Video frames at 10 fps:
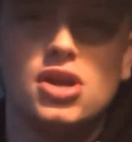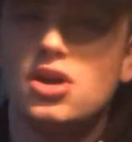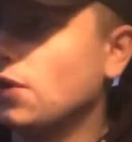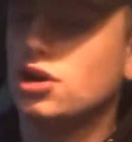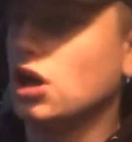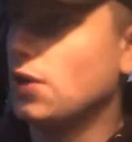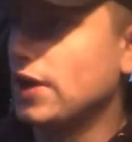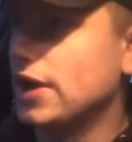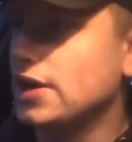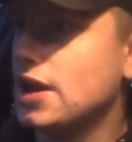I'm gonna go
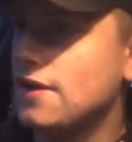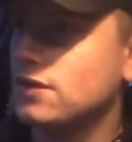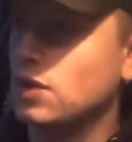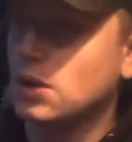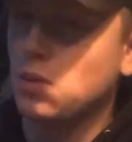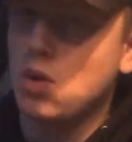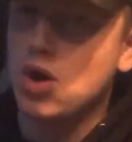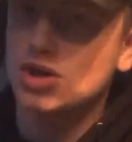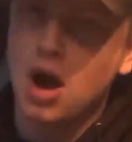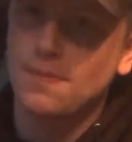in, have a quick
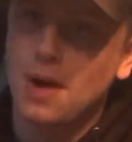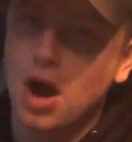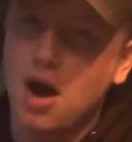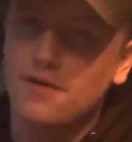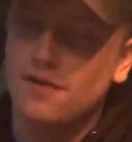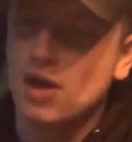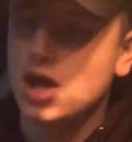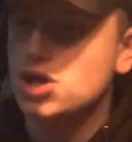wash, bath,